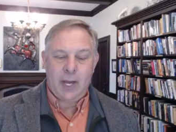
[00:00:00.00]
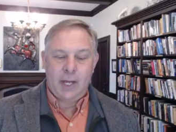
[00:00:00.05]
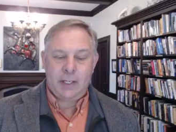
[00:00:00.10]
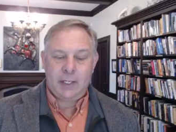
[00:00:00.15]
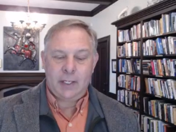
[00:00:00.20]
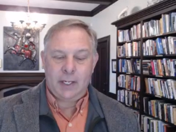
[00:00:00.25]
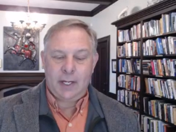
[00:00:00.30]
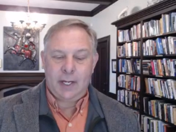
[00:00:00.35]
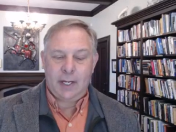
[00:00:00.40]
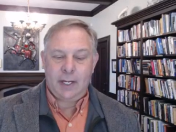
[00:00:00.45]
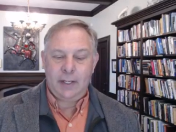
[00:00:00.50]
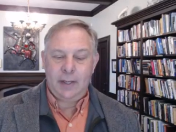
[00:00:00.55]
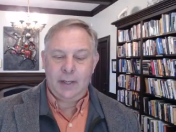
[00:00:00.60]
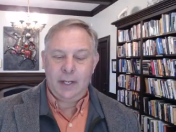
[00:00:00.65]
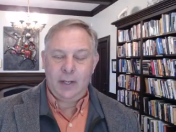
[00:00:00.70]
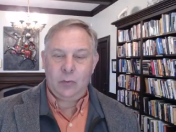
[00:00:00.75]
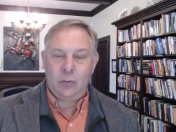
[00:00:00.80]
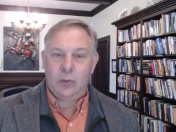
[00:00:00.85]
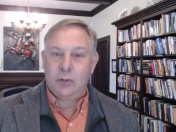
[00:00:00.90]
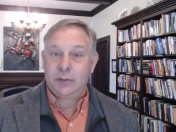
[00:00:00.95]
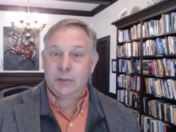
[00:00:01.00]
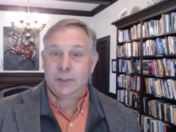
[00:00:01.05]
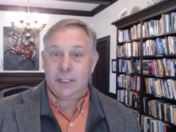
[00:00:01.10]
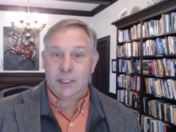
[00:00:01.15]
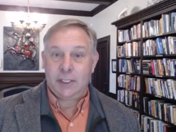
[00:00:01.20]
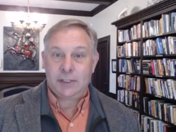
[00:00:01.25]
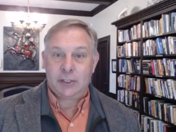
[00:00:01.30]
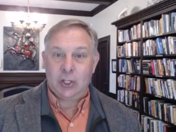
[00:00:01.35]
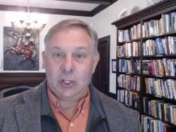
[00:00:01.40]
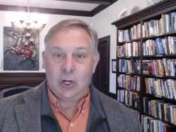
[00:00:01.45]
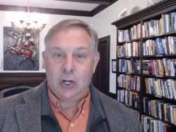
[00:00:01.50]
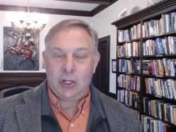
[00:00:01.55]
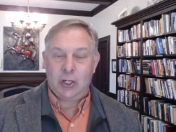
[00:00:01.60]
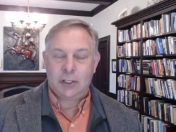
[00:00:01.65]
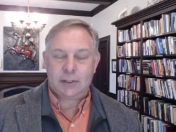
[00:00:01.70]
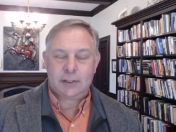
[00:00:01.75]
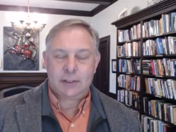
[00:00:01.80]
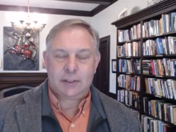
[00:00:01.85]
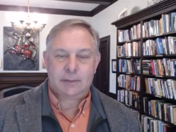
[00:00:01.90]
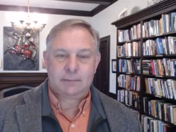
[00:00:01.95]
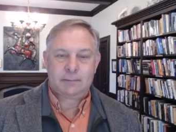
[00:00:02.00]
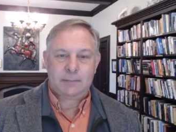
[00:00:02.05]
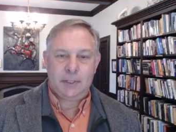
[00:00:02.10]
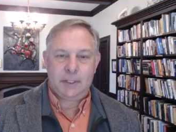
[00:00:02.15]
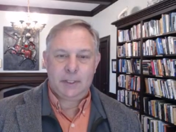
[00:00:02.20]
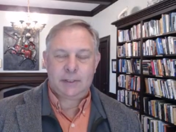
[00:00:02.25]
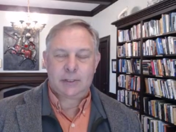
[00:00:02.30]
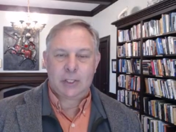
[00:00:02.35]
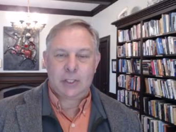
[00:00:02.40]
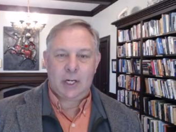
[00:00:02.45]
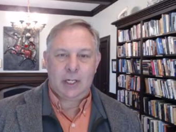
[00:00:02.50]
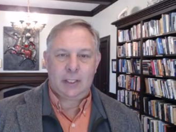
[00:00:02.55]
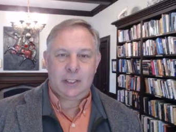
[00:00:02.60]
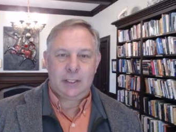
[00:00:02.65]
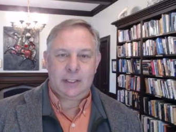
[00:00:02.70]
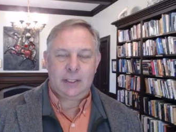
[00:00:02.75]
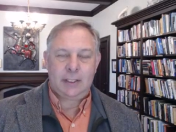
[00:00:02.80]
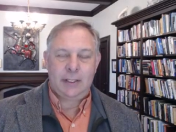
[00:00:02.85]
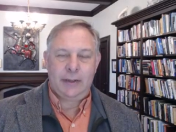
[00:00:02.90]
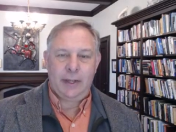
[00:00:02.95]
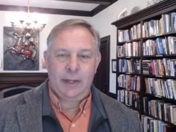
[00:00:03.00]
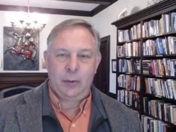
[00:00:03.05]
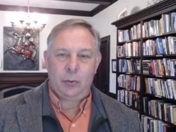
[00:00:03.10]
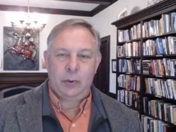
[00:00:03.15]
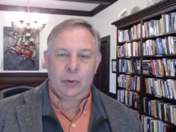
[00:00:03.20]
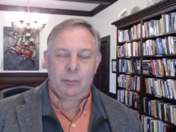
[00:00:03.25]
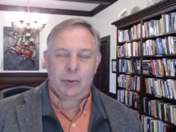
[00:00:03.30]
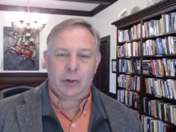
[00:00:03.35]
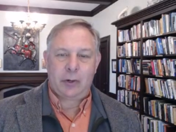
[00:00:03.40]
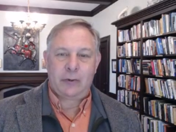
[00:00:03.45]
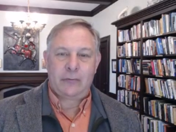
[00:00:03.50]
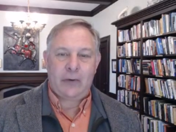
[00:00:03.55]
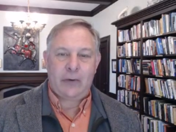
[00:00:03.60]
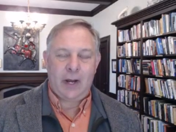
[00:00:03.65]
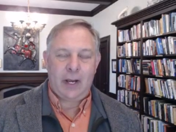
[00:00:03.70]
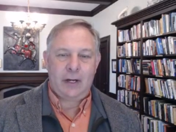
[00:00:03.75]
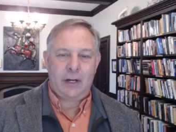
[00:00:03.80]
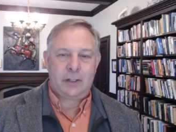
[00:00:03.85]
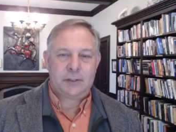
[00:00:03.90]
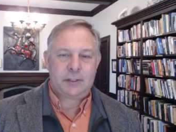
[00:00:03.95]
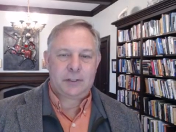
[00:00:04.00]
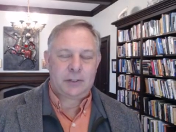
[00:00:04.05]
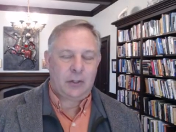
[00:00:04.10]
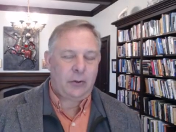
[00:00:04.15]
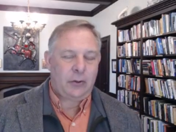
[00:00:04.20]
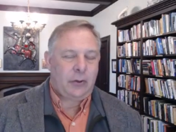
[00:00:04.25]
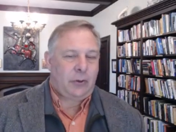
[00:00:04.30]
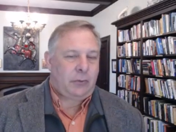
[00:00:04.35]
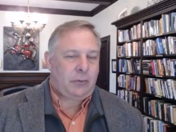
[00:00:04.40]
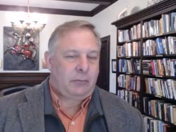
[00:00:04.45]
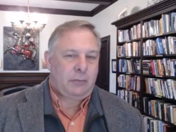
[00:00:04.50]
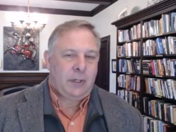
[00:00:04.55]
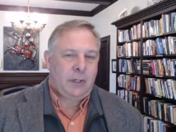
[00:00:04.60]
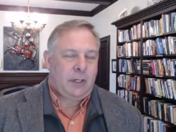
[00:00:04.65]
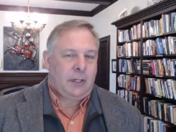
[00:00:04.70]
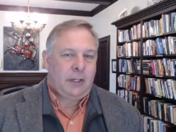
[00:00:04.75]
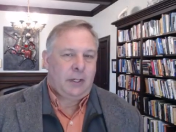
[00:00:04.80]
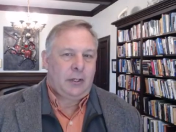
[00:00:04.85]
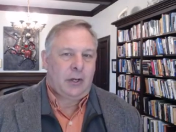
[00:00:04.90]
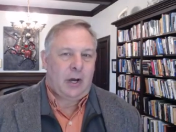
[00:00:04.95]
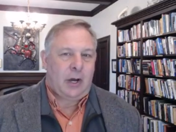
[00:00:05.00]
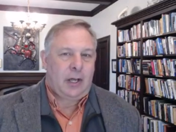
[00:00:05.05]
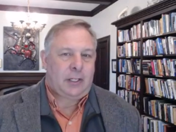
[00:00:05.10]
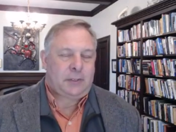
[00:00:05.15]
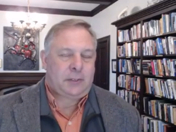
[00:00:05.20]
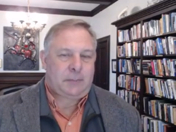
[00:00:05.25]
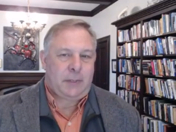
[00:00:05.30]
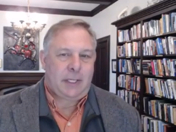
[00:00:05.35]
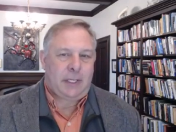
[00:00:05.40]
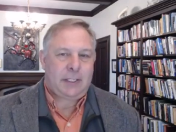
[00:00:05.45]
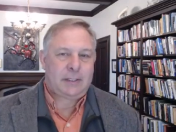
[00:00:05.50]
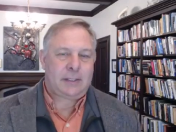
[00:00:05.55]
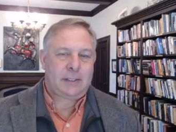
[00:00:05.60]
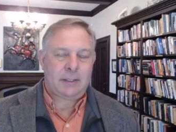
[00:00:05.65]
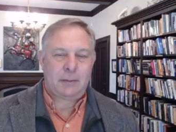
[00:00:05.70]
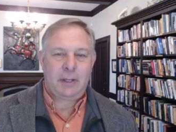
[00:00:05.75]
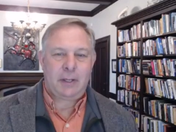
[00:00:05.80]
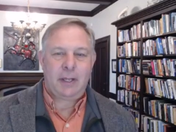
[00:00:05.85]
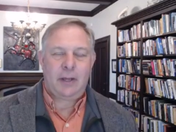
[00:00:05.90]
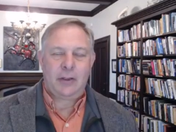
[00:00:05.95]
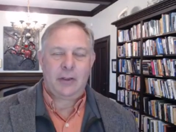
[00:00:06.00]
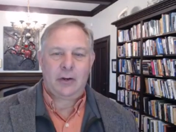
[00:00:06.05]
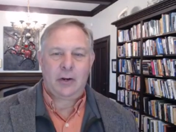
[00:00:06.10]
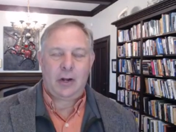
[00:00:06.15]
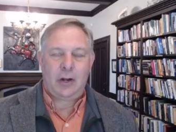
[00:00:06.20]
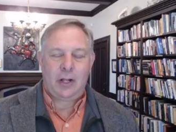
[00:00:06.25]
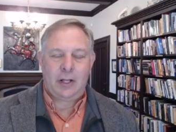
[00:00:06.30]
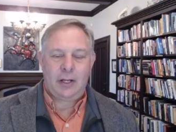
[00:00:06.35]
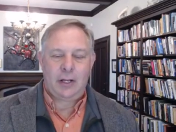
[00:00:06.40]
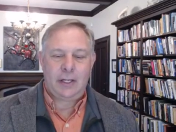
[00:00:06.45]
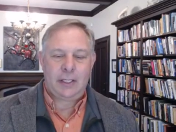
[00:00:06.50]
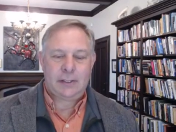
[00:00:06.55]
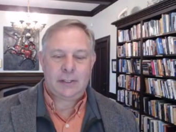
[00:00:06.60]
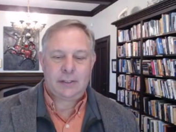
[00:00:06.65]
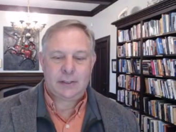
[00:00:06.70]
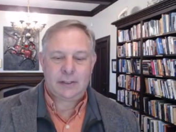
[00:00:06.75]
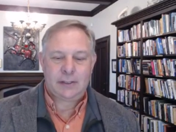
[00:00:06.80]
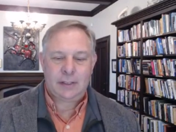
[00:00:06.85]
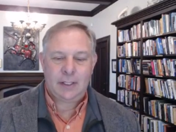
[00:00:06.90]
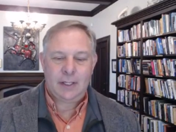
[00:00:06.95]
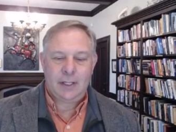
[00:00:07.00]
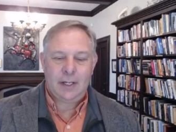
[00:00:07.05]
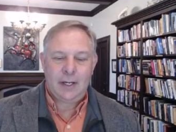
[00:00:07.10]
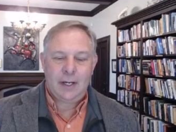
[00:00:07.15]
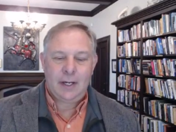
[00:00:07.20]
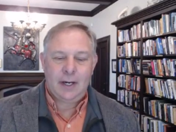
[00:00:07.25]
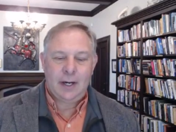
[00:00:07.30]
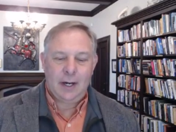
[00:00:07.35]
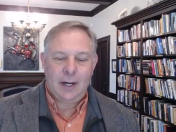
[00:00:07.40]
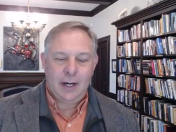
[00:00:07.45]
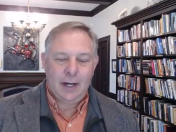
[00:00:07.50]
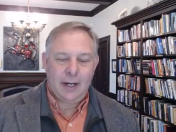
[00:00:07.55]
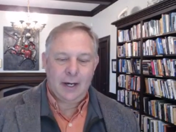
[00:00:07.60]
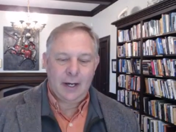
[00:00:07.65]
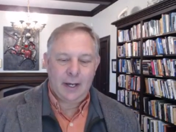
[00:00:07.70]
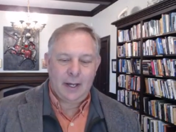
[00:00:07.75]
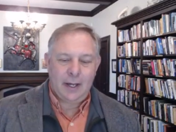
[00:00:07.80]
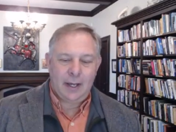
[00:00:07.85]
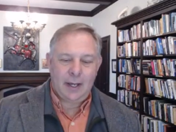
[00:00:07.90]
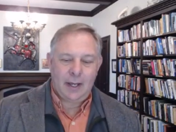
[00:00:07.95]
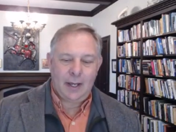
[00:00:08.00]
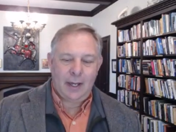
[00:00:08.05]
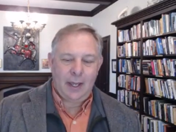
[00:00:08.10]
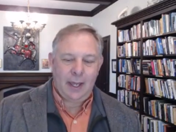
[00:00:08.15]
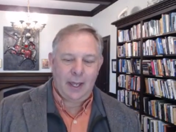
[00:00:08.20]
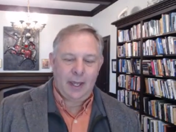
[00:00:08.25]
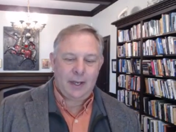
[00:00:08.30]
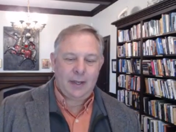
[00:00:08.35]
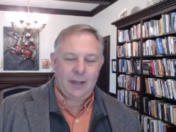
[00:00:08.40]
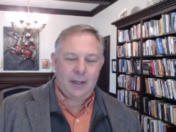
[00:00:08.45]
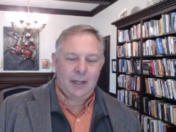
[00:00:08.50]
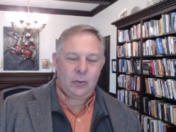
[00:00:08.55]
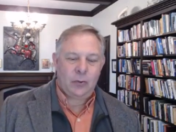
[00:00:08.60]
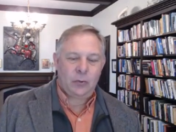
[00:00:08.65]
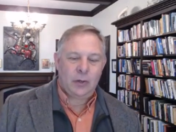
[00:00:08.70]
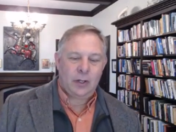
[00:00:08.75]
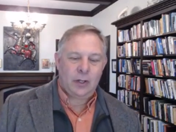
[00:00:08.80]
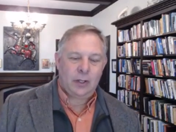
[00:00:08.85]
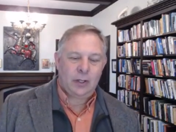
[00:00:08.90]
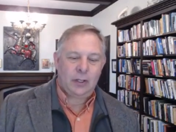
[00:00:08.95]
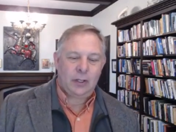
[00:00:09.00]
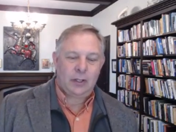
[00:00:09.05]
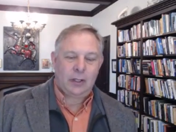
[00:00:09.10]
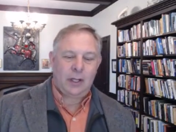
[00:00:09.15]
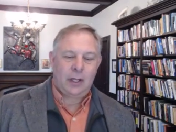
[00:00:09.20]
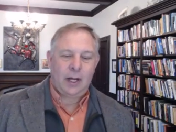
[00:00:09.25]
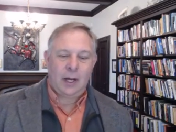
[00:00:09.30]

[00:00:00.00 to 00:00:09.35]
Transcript: tonight they will sing songs in Scotland. They will burn fires, although not as big as some of the other holidays. and they will